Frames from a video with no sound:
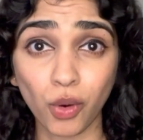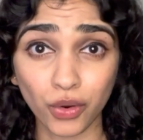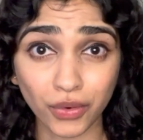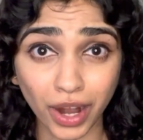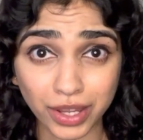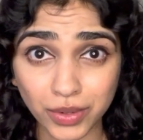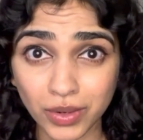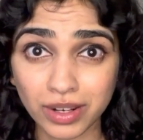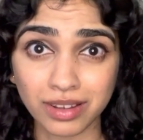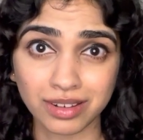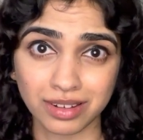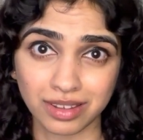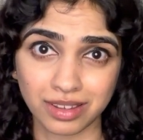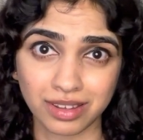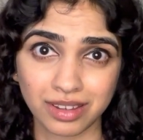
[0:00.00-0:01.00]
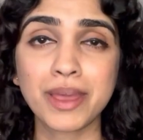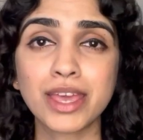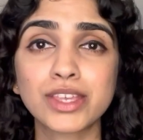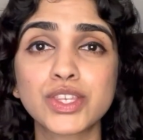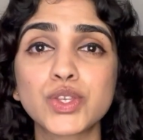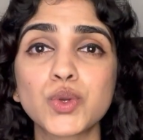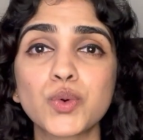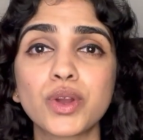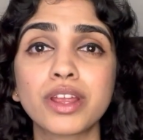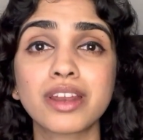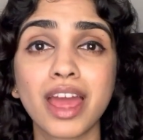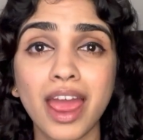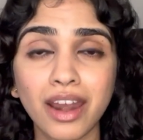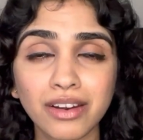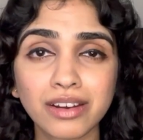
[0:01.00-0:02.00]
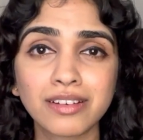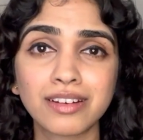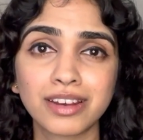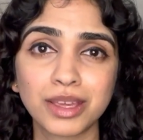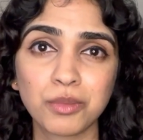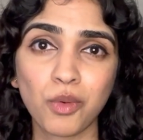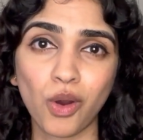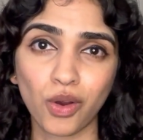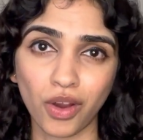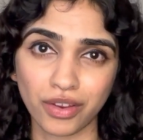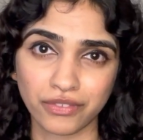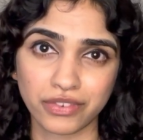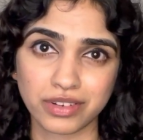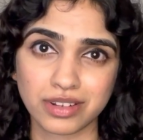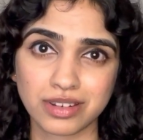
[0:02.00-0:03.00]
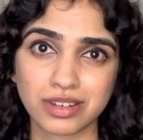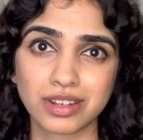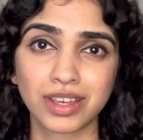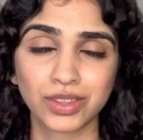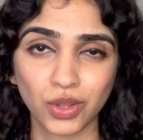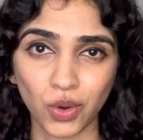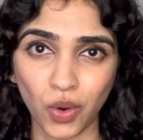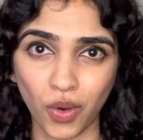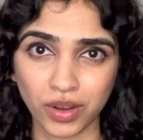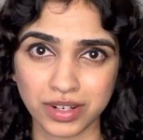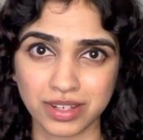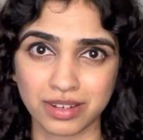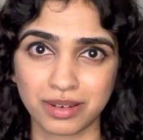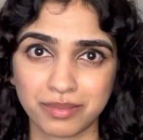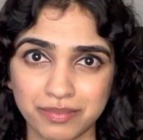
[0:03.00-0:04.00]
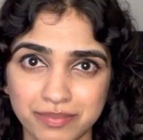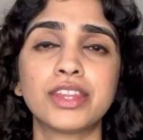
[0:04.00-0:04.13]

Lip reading: more regularly makes you inherently more confident in the long term.